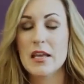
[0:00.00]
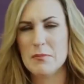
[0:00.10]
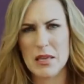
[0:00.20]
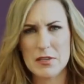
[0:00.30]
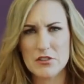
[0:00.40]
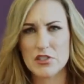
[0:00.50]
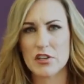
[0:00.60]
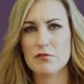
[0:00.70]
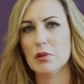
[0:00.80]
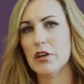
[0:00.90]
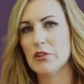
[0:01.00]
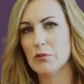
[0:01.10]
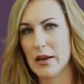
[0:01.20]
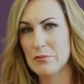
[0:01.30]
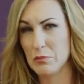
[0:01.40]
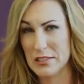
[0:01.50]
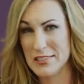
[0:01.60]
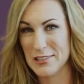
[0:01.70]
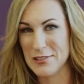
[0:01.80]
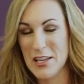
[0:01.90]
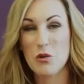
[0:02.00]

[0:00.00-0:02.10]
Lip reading: Maybe you should have blown a rape whistle.